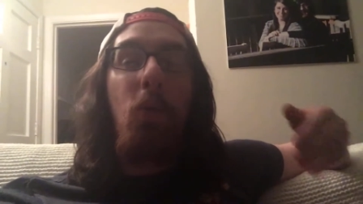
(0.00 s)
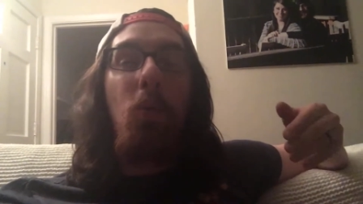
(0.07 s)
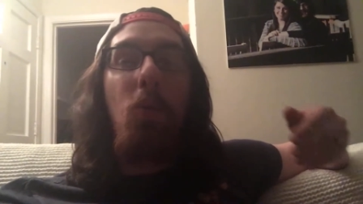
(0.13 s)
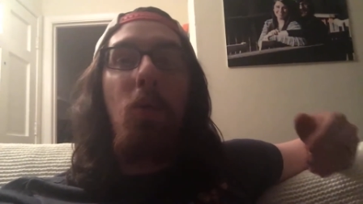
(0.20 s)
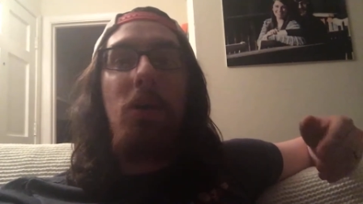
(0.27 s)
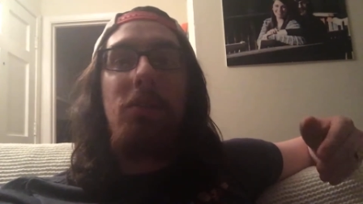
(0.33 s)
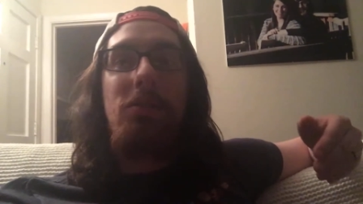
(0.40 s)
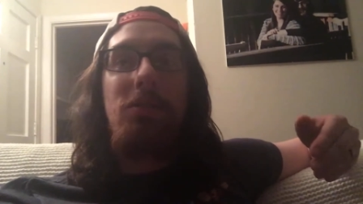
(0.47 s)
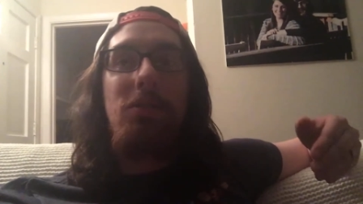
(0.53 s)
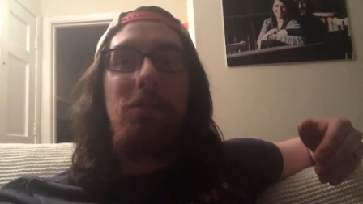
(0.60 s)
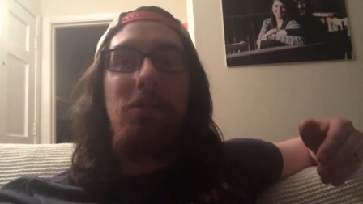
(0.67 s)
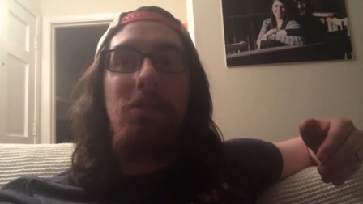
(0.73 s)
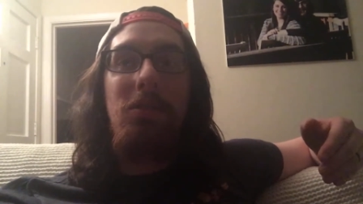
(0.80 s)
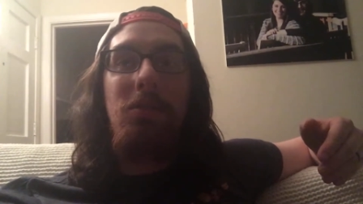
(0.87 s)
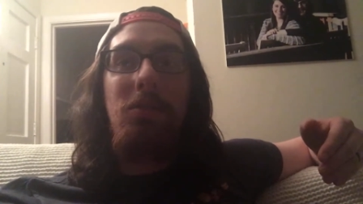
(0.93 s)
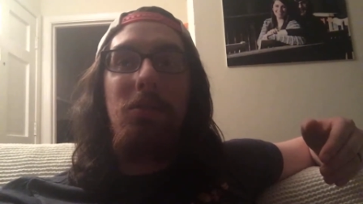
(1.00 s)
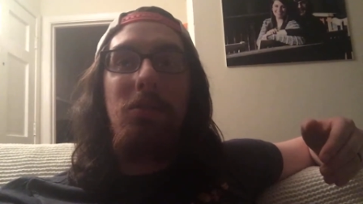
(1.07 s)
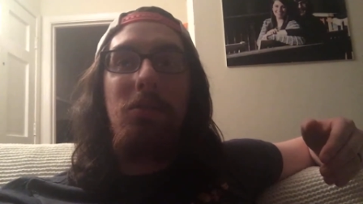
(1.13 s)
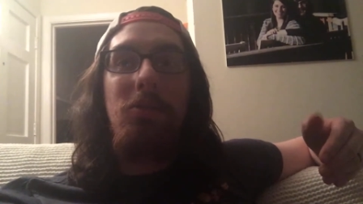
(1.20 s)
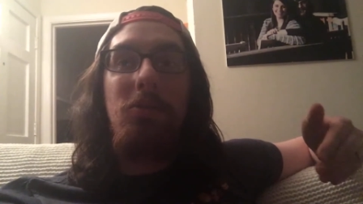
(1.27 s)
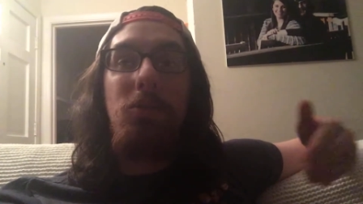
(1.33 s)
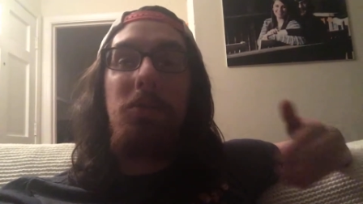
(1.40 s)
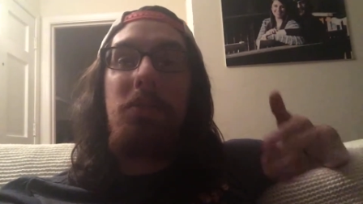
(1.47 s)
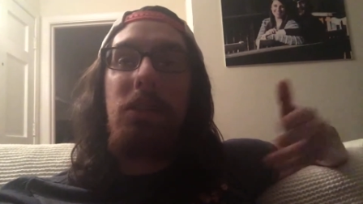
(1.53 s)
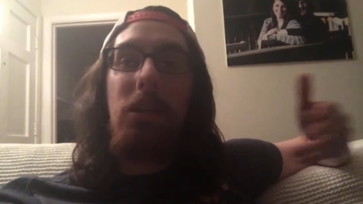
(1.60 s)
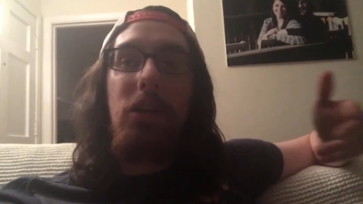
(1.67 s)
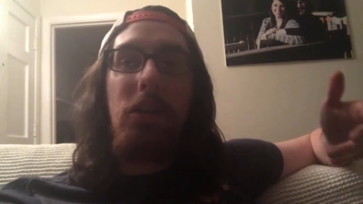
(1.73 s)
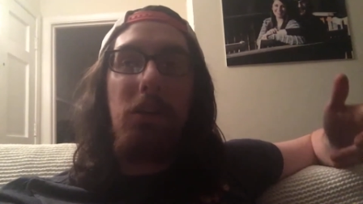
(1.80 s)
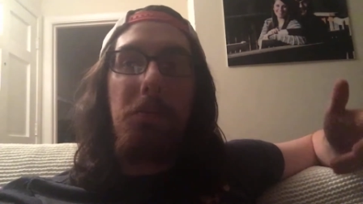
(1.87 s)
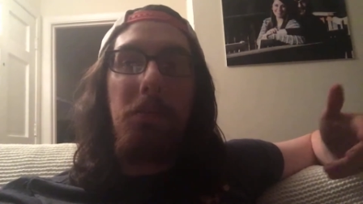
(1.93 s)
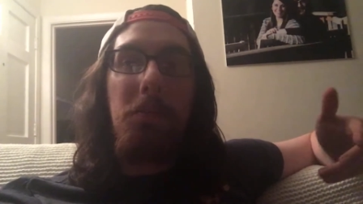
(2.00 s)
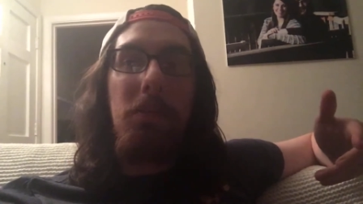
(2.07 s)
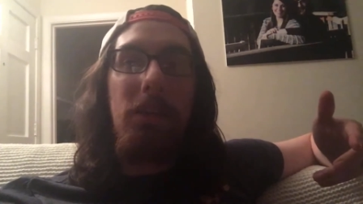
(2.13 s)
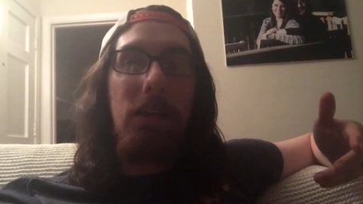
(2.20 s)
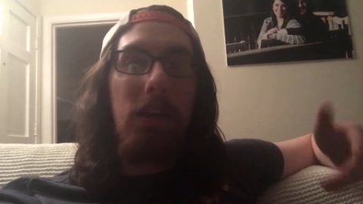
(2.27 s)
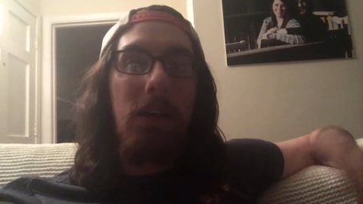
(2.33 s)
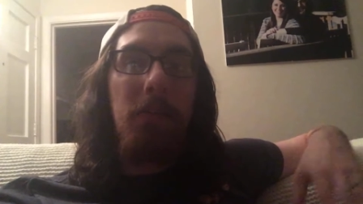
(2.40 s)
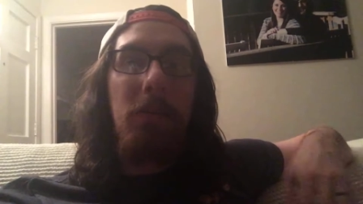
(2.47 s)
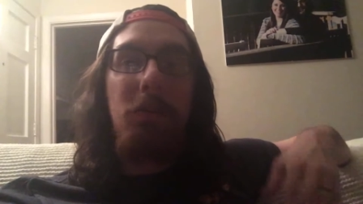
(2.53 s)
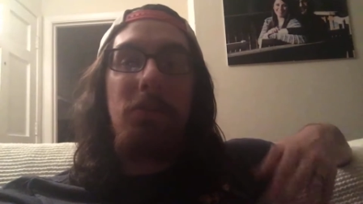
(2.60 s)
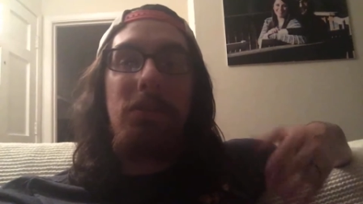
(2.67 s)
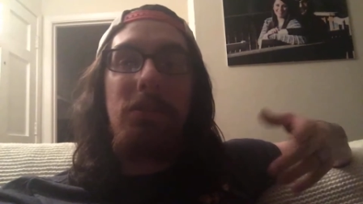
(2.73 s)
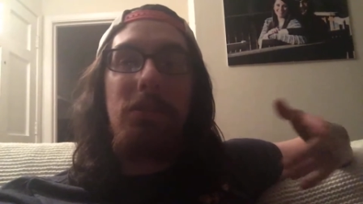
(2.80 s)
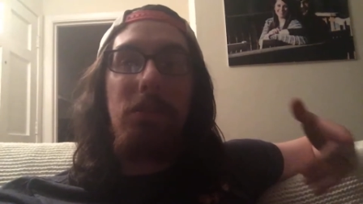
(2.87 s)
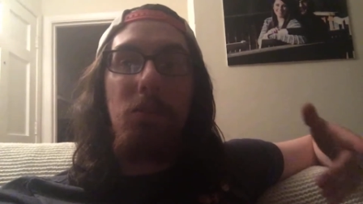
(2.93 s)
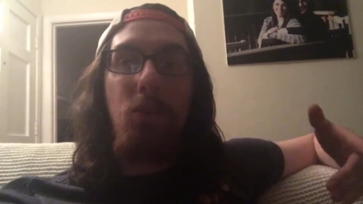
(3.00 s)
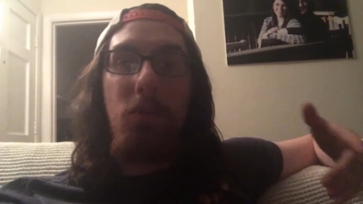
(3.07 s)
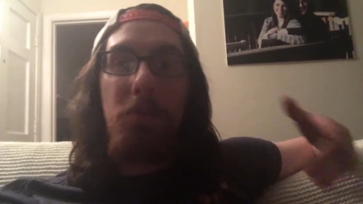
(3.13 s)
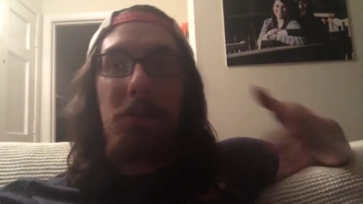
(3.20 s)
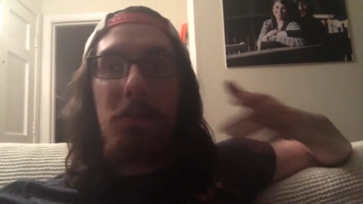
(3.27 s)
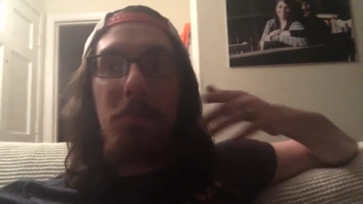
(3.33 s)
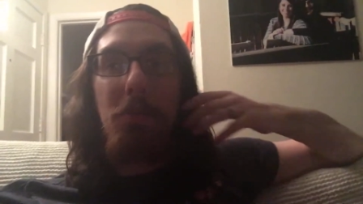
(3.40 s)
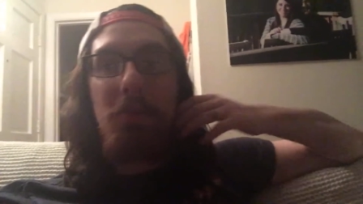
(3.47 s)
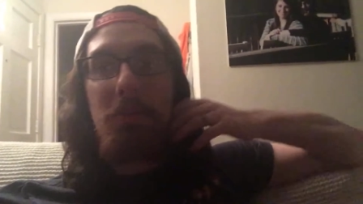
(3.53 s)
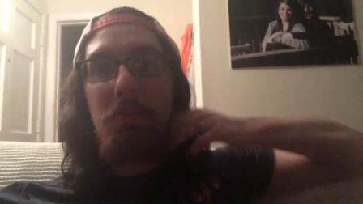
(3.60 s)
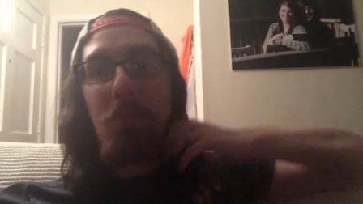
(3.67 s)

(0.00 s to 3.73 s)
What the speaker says: was to sort of clog up the mid game. It was to send more people to